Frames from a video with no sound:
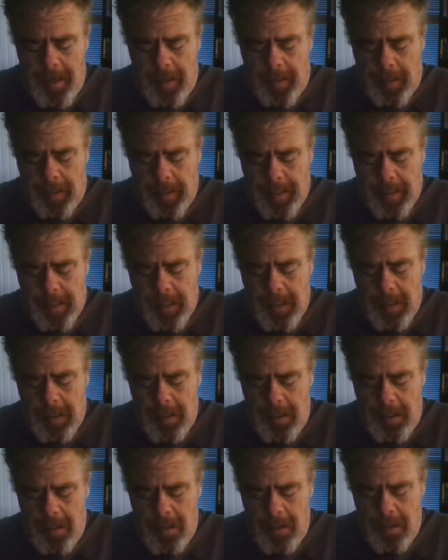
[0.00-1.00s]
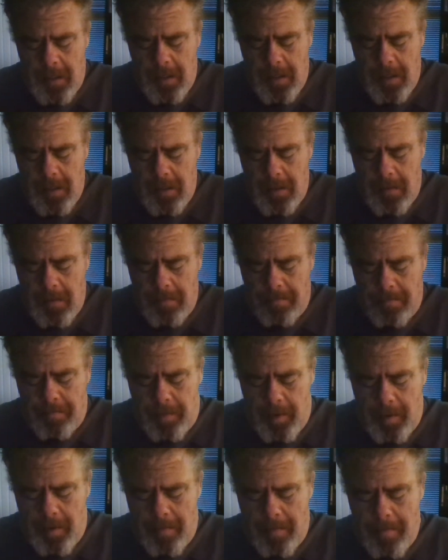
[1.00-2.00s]
Lee
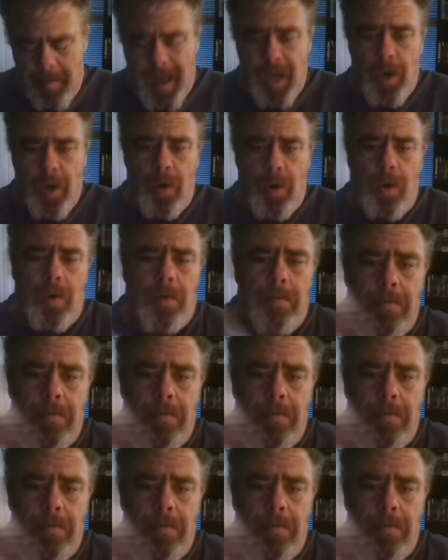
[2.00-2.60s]
Bermejo,